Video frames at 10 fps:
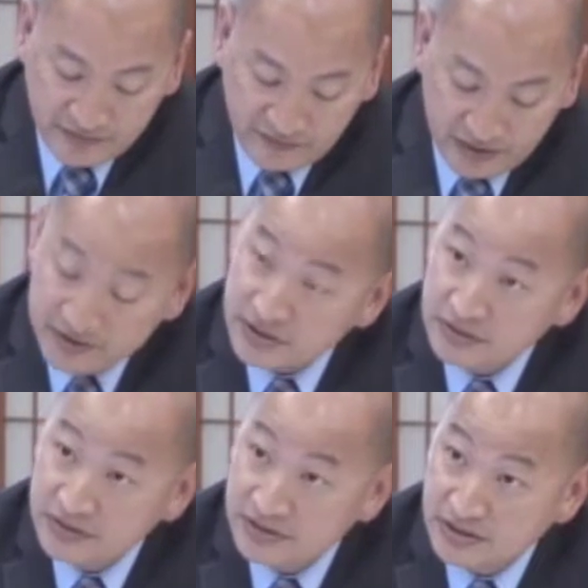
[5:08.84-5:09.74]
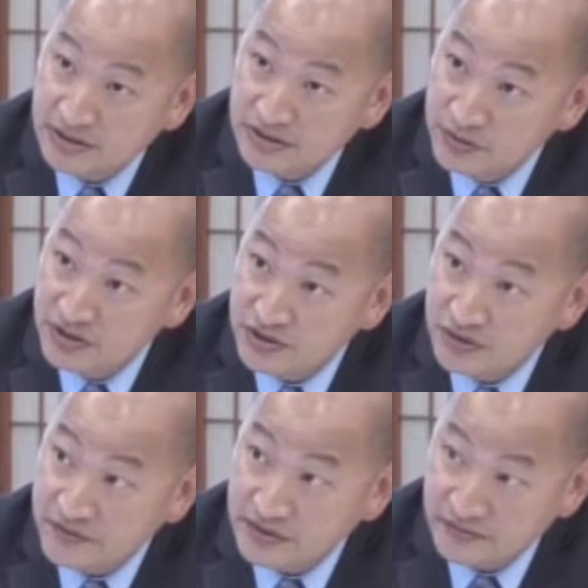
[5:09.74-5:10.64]
the flood zone is too
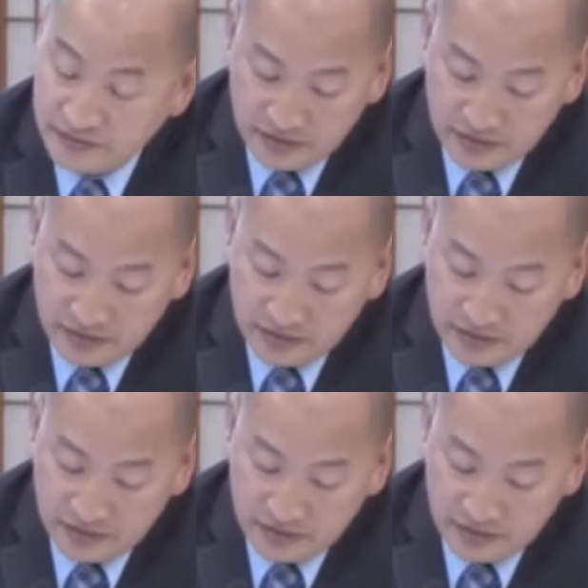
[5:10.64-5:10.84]
conservative.